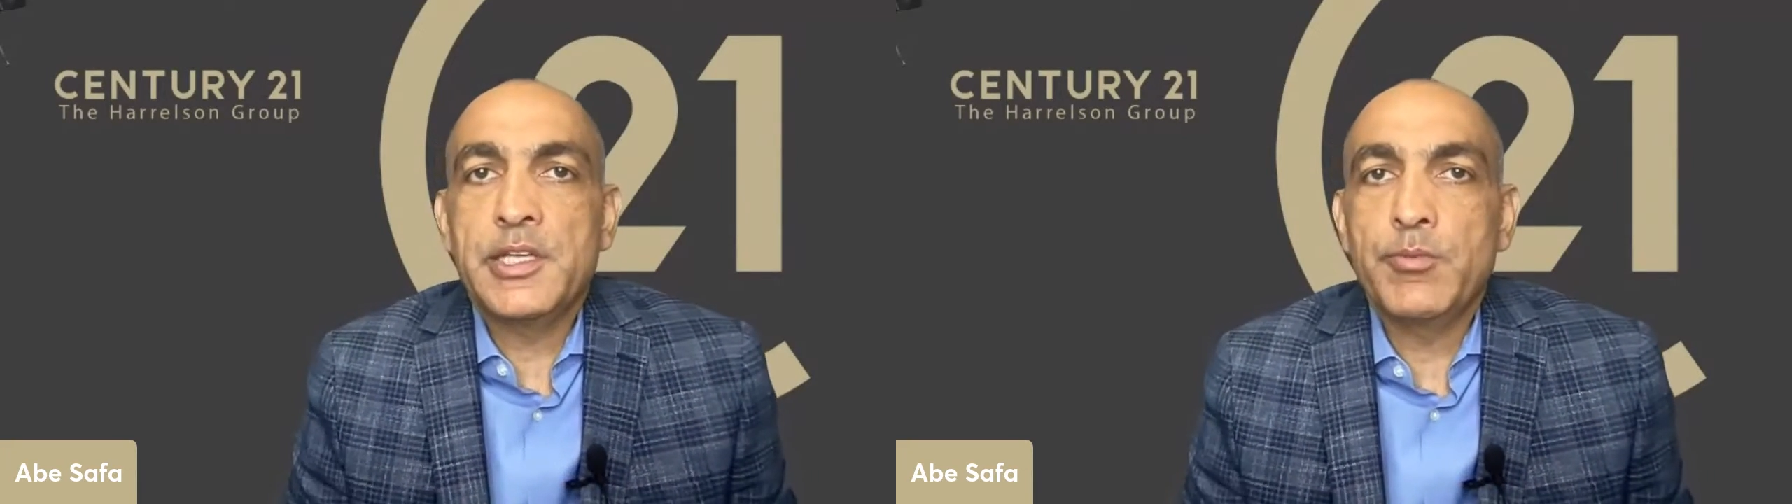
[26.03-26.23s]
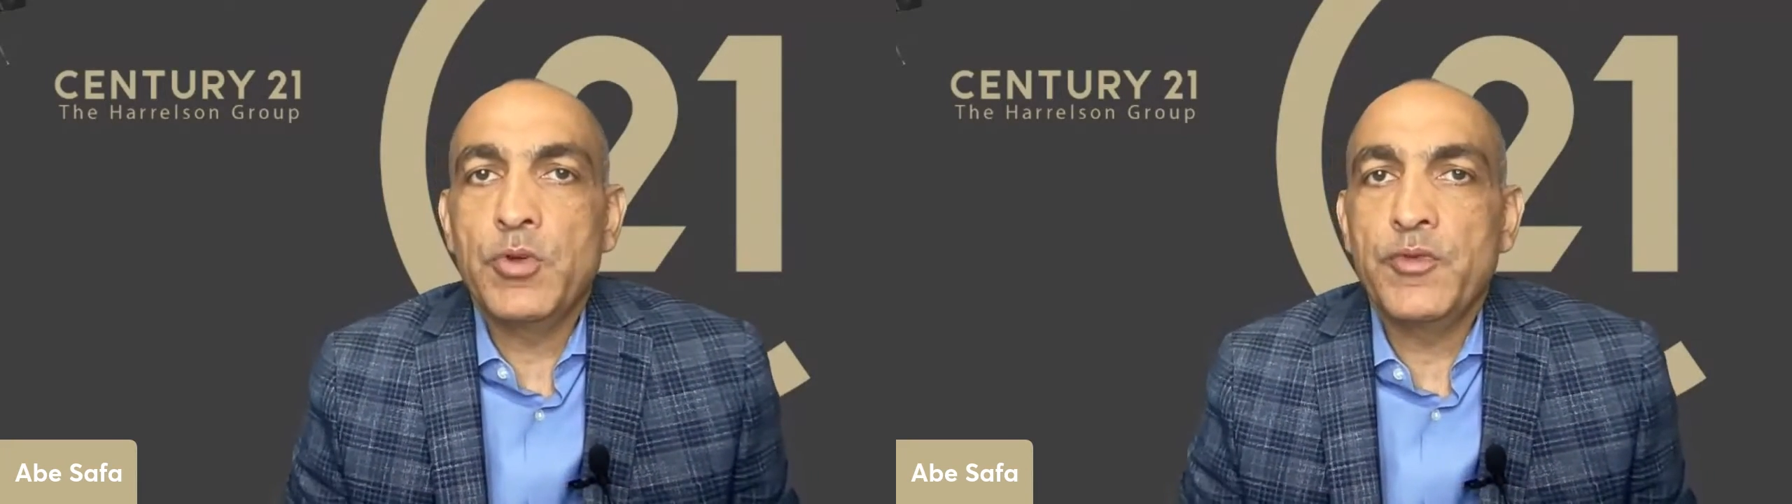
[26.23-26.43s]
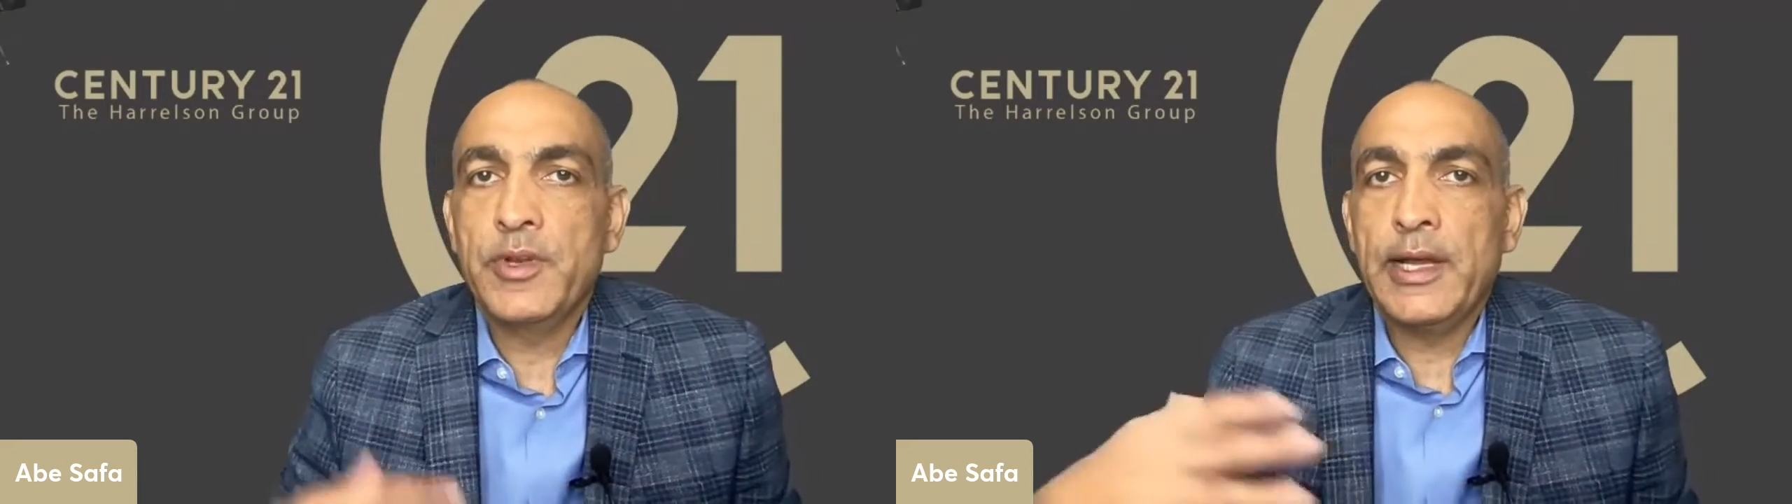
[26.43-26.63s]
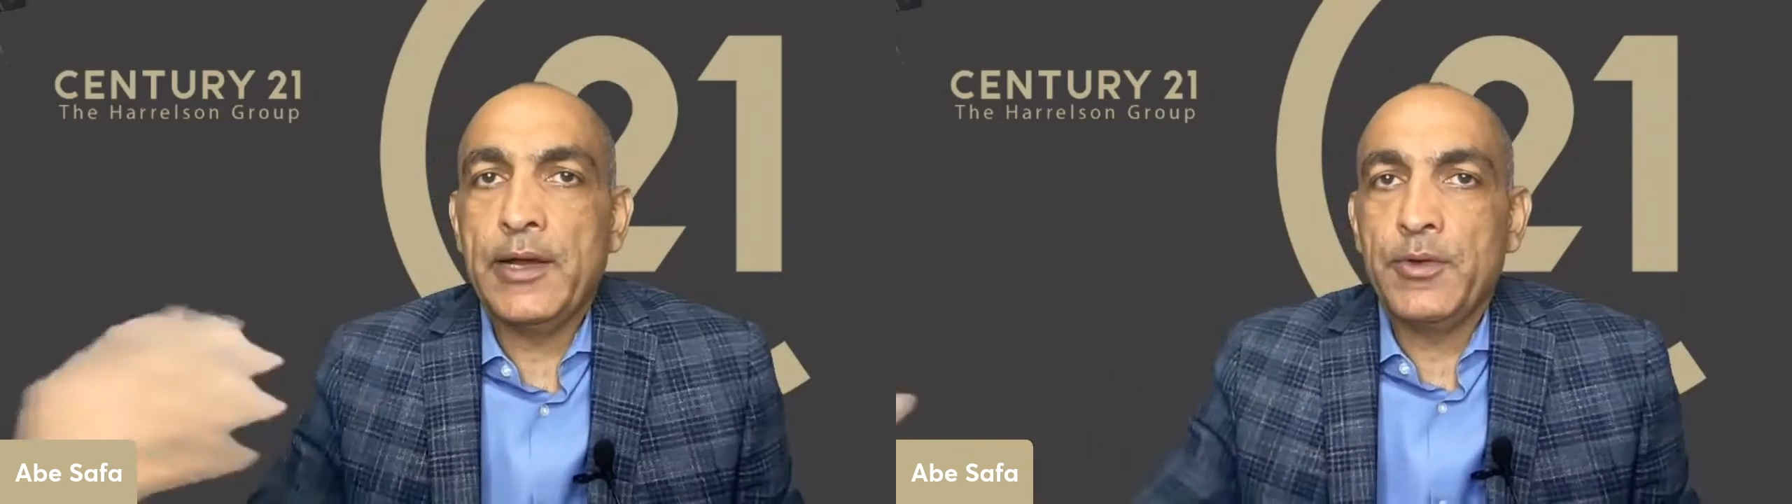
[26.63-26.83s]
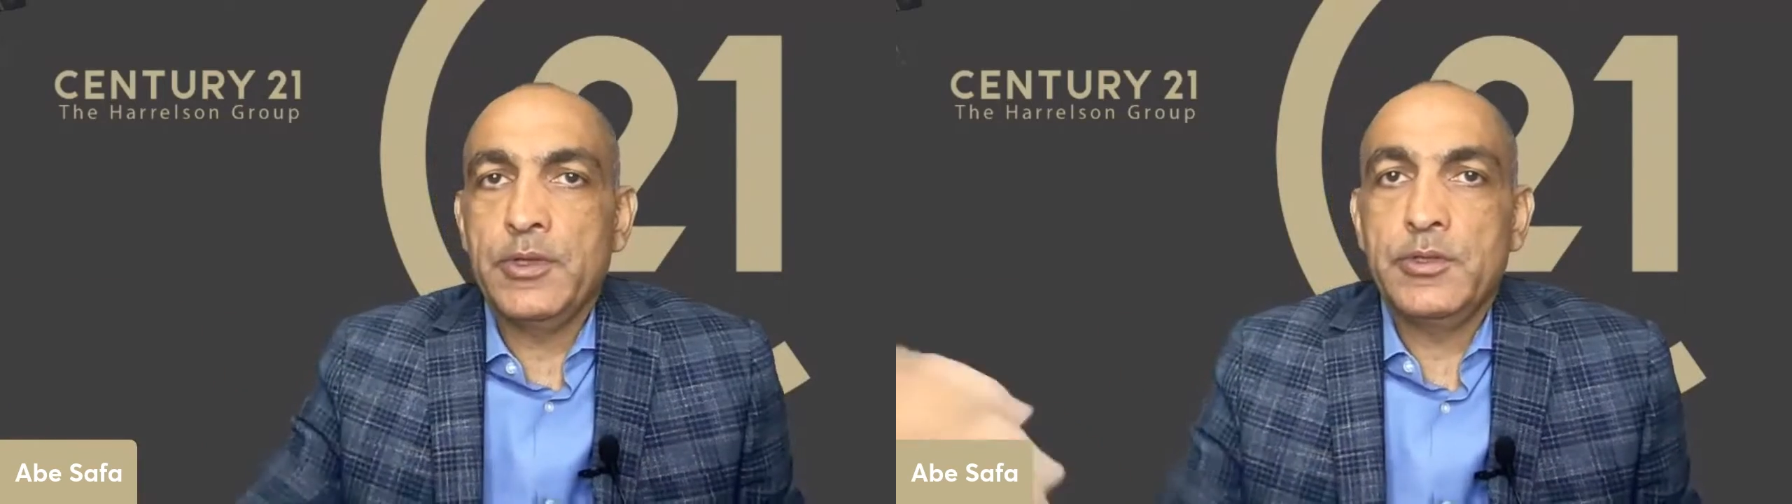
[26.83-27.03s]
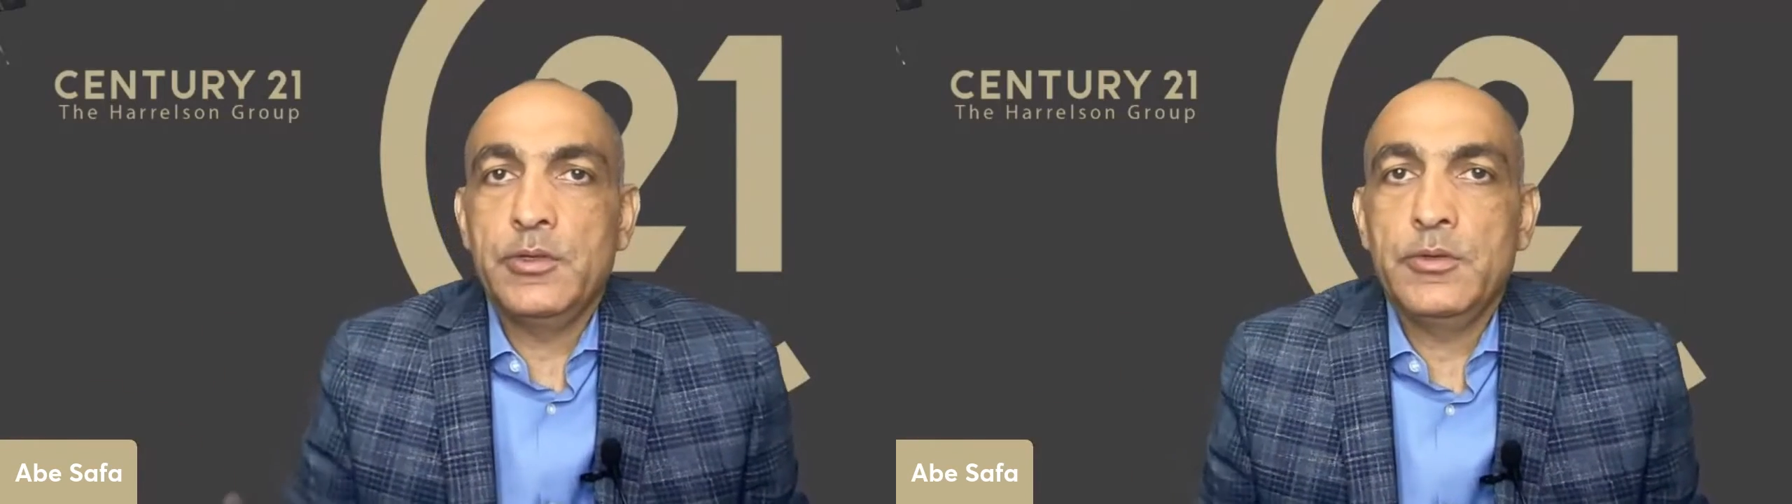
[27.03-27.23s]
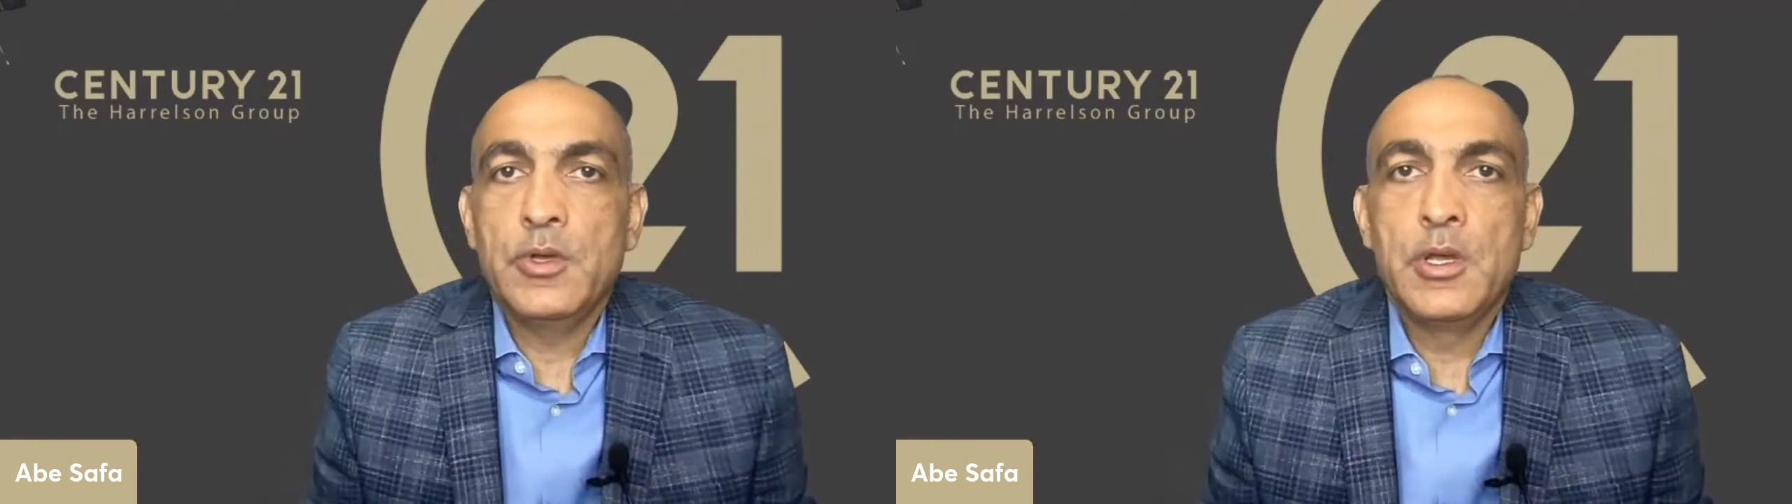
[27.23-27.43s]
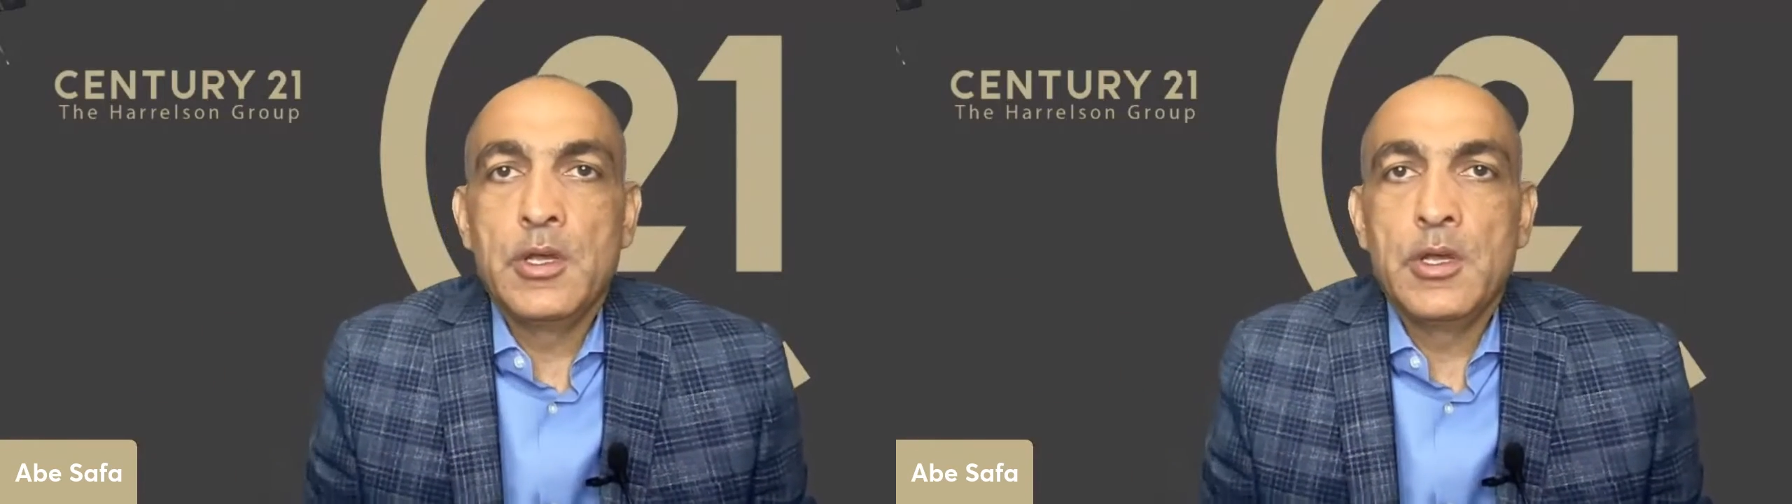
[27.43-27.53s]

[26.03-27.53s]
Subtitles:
and moving out into